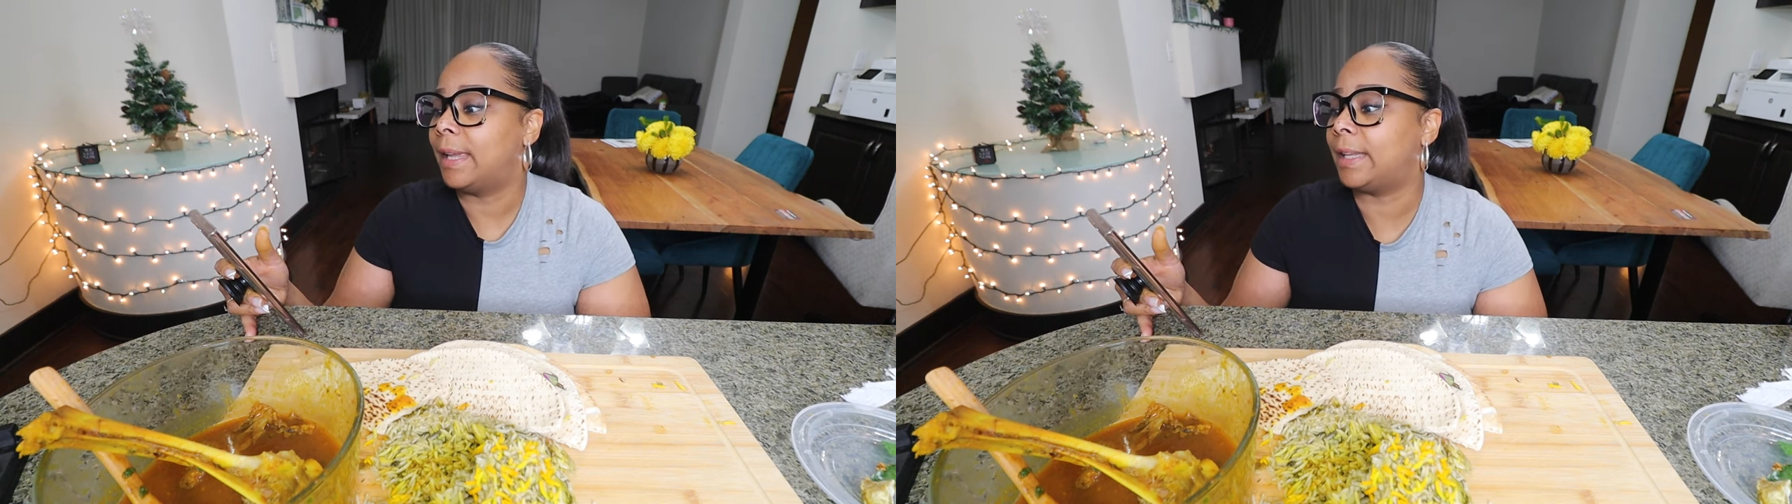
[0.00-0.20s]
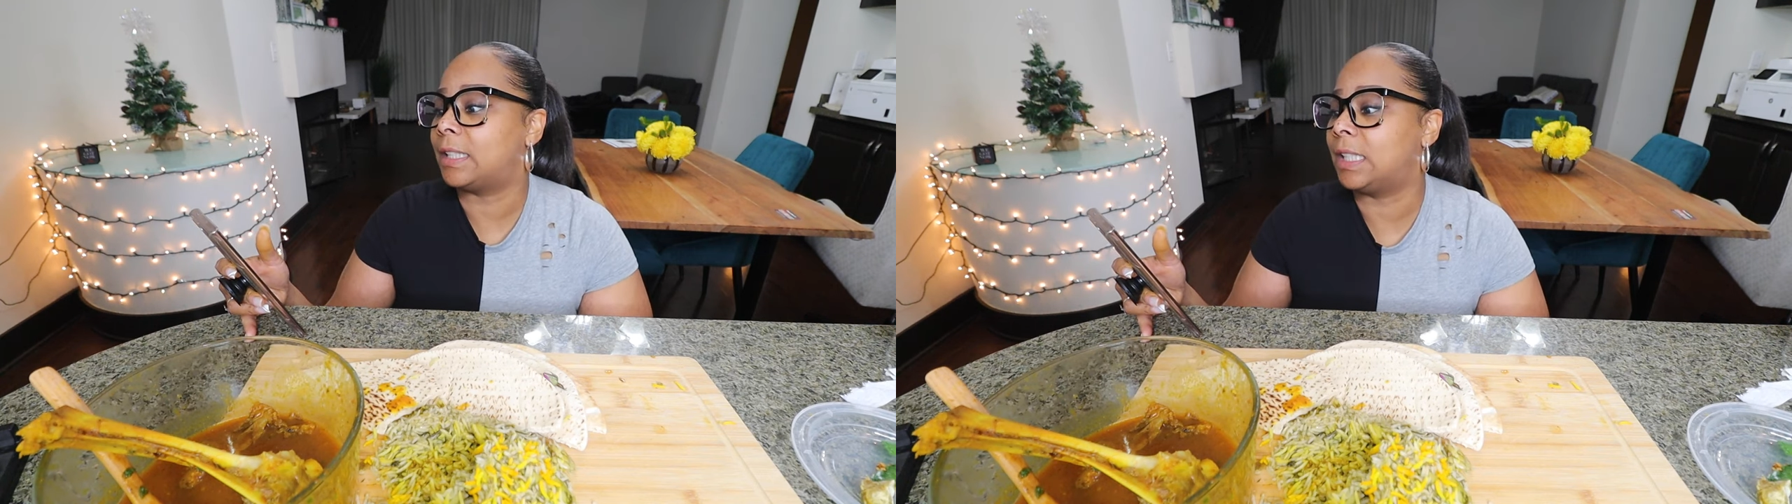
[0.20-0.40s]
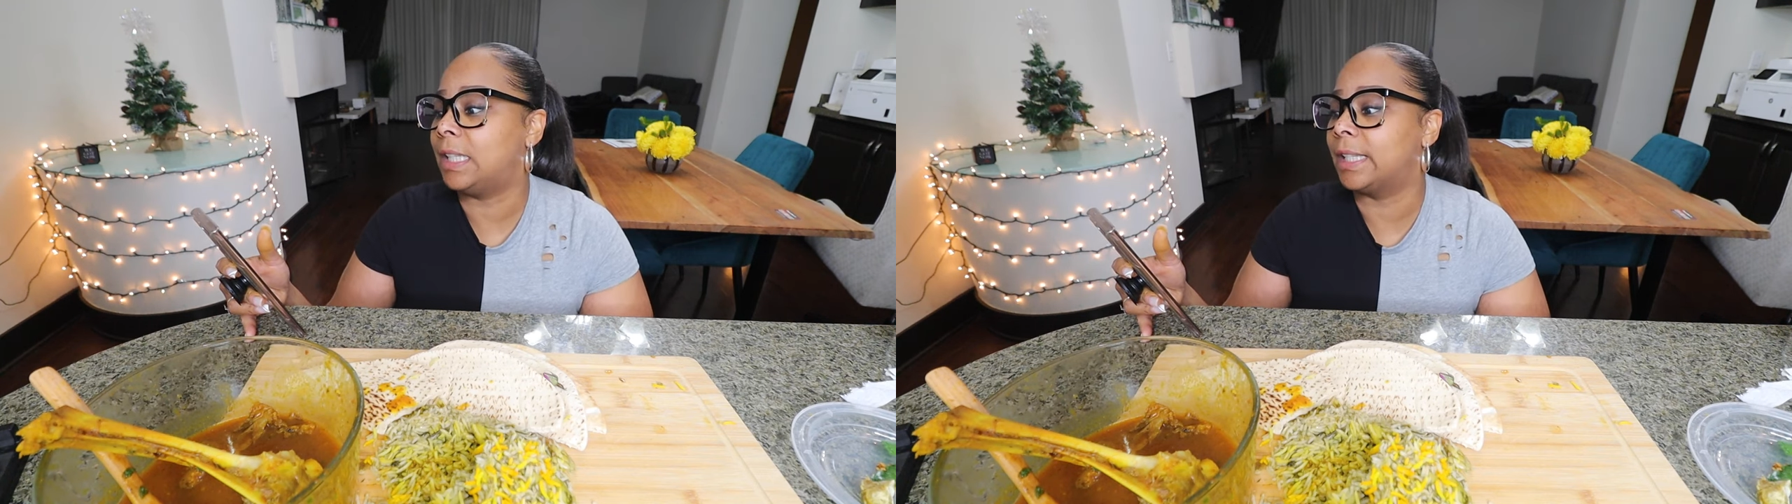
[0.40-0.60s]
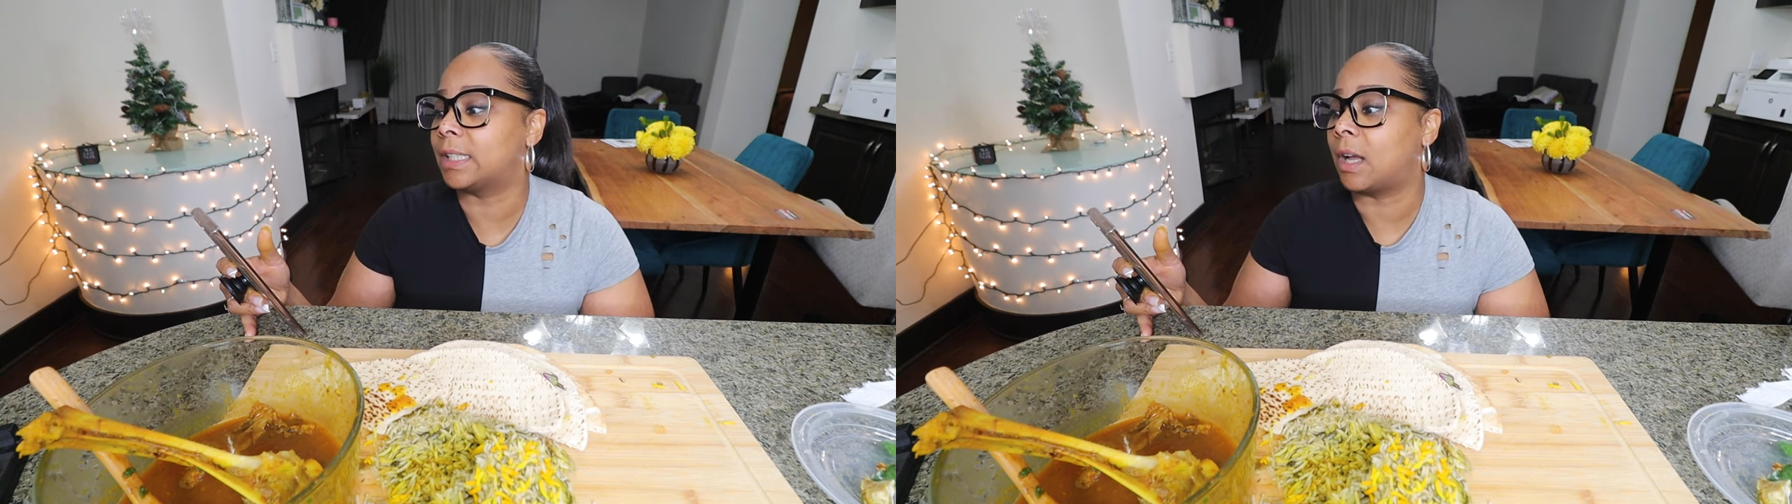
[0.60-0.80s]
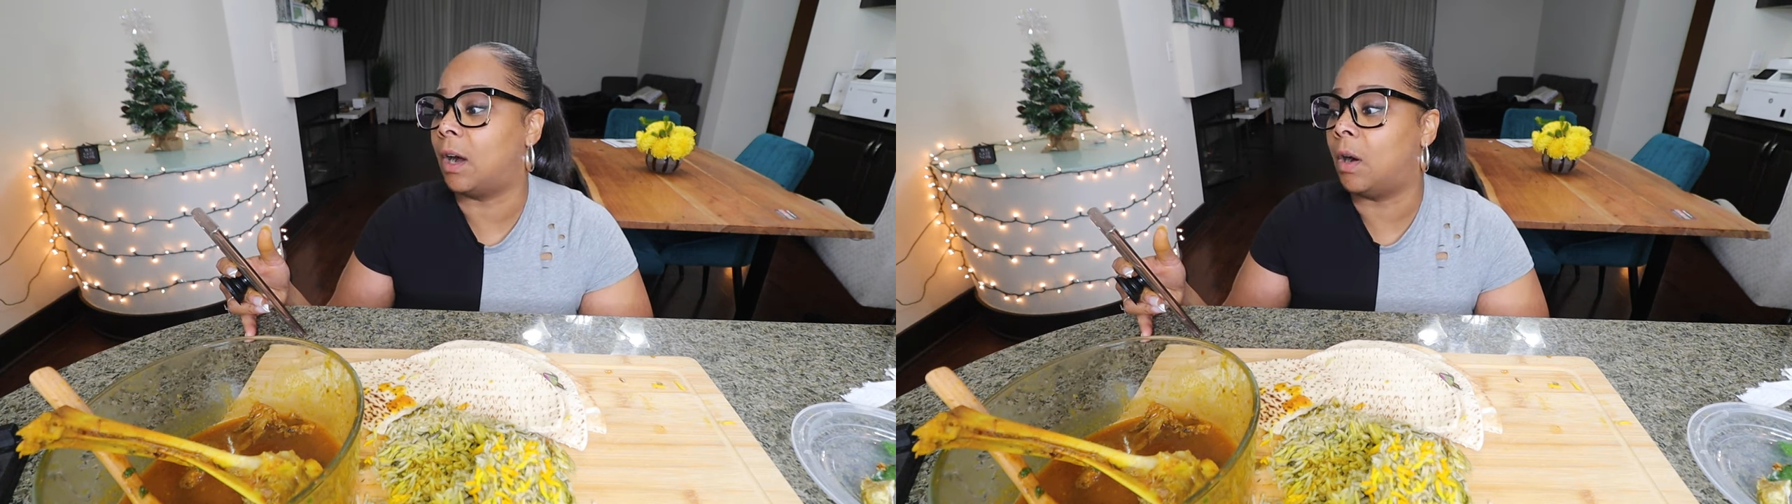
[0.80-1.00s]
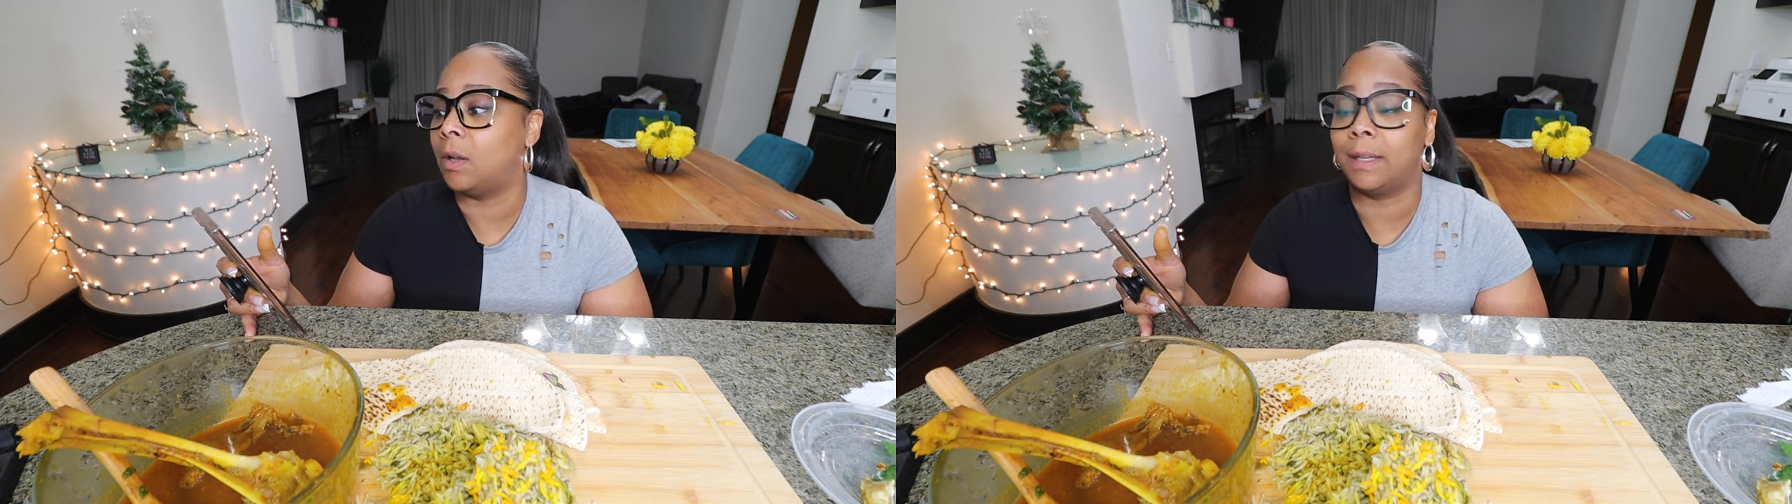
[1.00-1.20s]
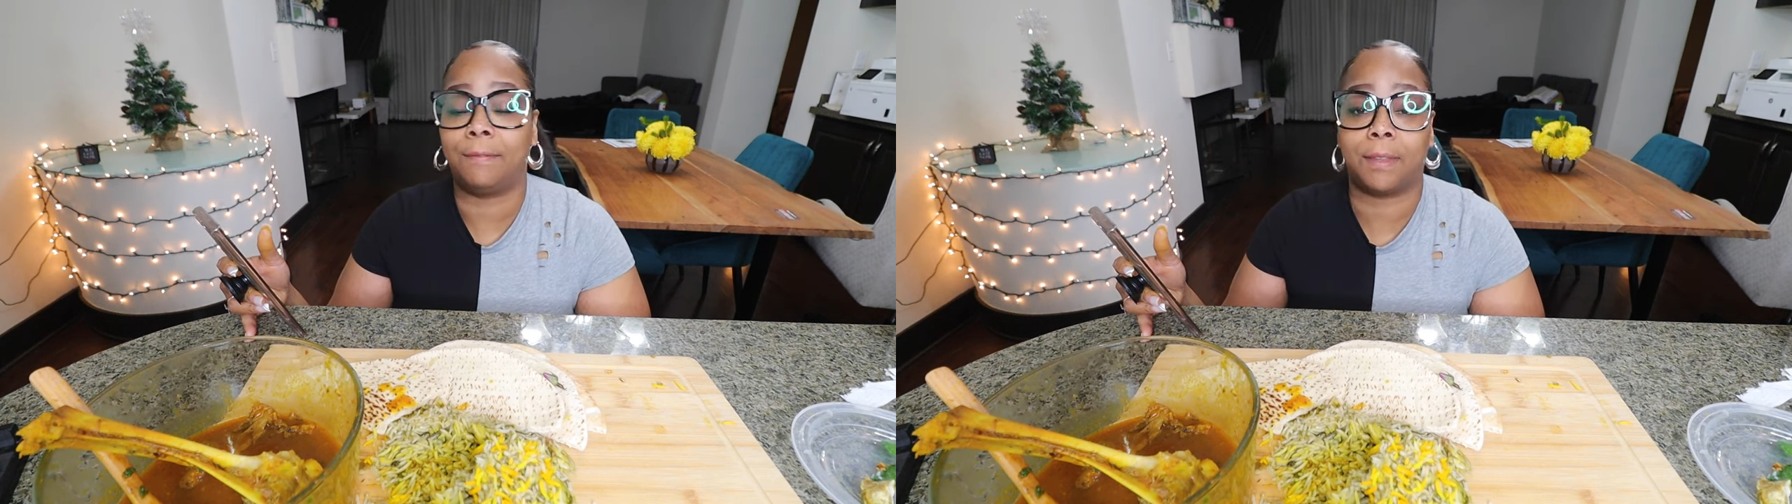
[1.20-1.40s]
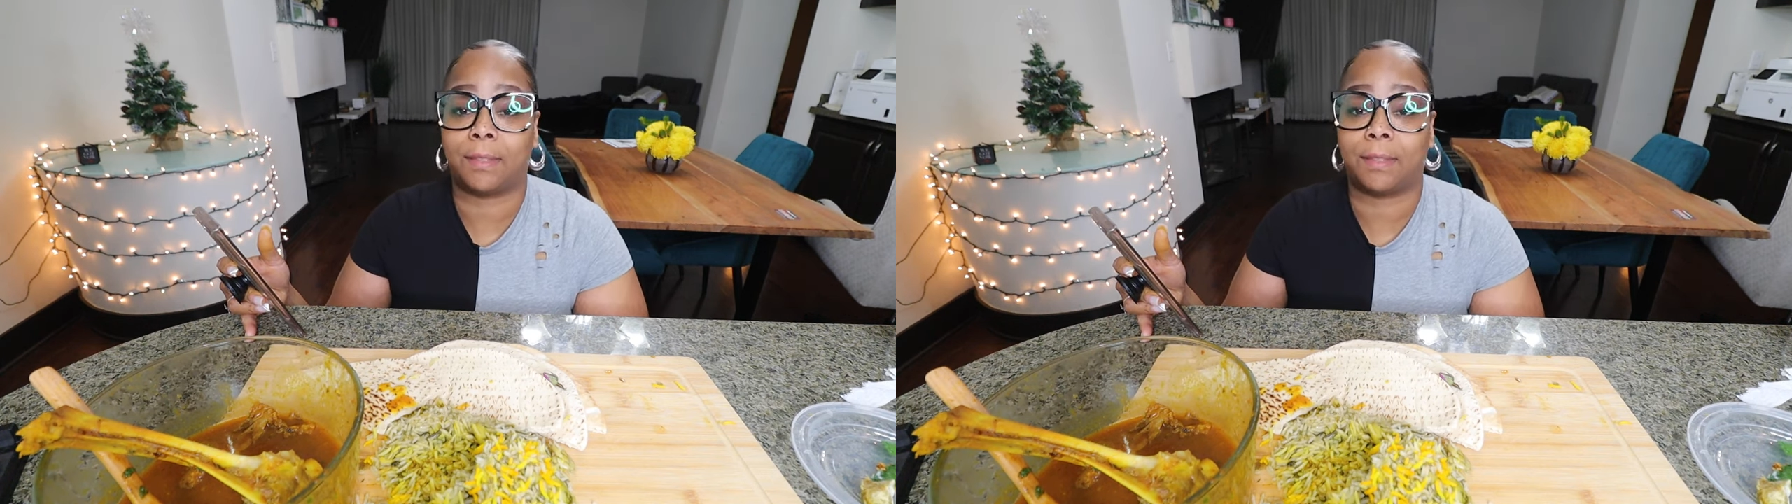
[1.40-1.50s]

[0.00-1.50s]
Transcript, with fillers: and she is all of